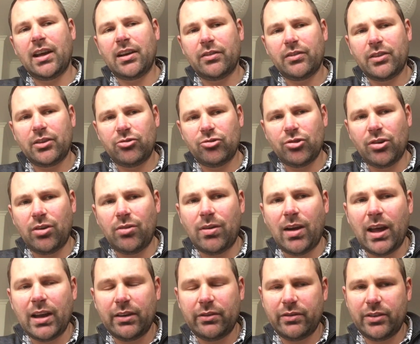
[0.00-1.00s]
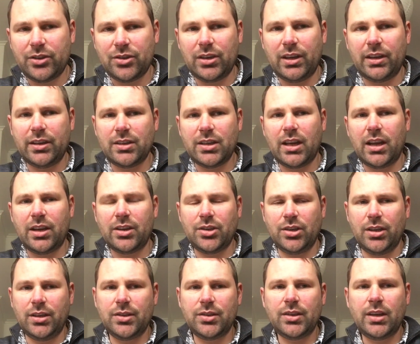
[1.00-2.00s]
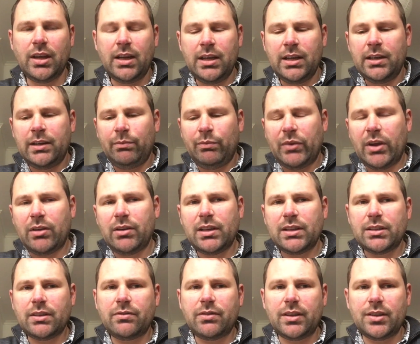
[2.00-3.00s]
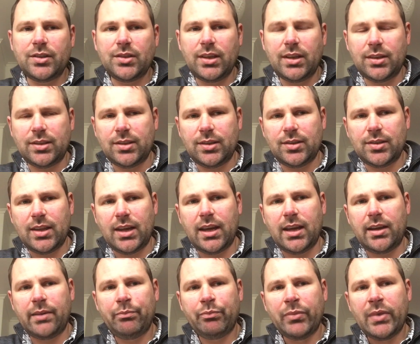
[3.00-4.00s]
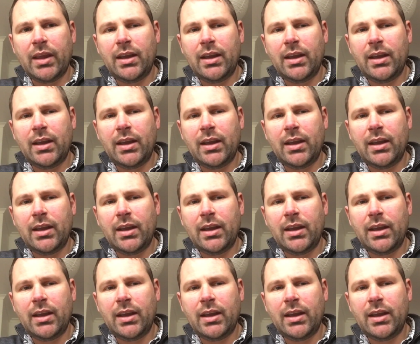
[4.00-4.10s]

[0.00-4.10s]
out of control artificial intelligence. The only difference is that